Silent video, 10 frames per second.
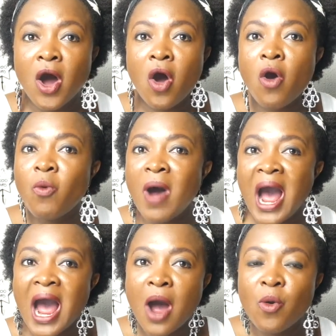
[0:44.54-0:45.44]
Oh
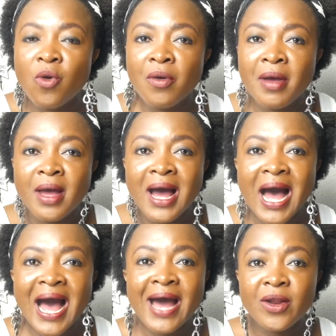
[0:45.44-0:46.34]
wow,
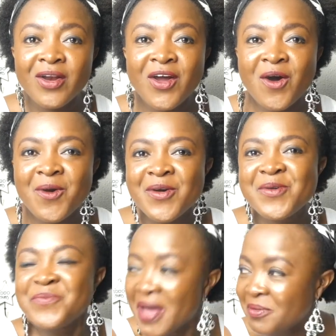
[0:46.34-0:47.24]
I don't know,
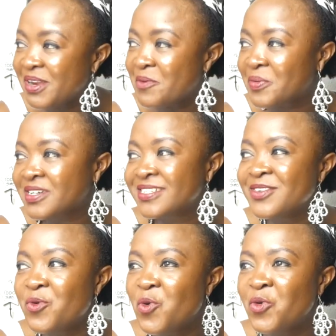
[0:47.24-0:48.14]
maybe the person
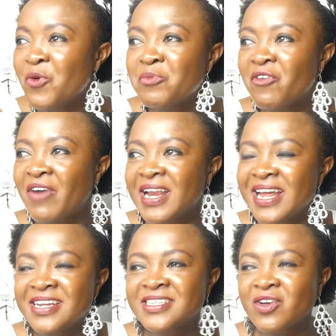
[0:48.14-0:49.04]
who
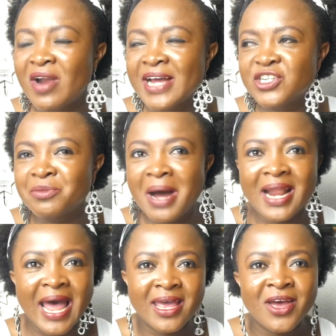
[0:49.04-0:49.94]
provided this scholarship are
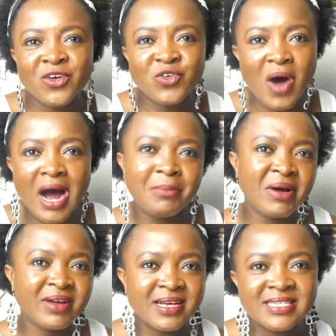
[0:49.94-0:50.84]
like, you know how
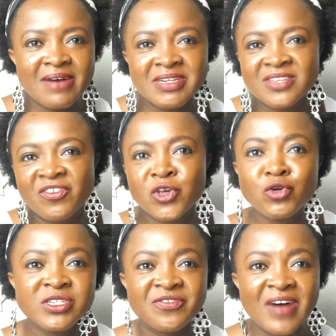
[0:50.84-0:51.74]
Americans have these
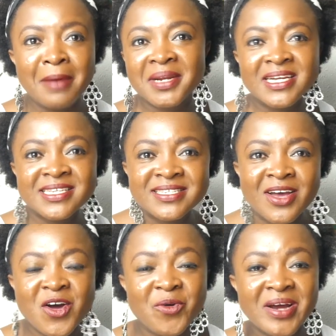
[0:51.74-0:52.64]
huge families
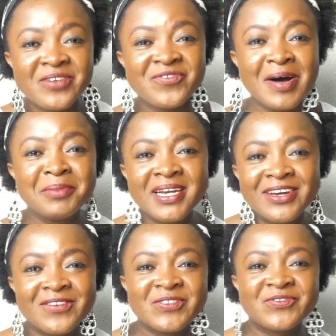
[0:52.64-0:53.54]
where the family
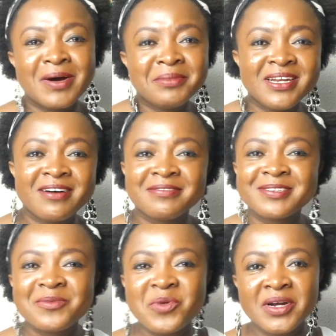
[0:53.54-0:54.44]
of
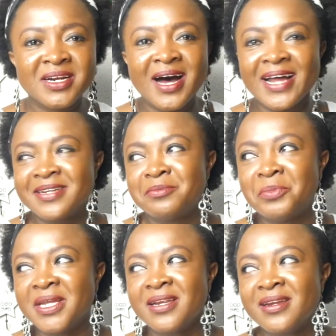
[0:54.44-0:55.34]
someone had
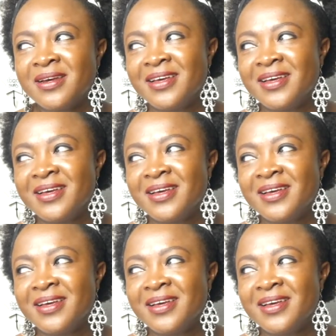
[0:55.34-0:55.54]
been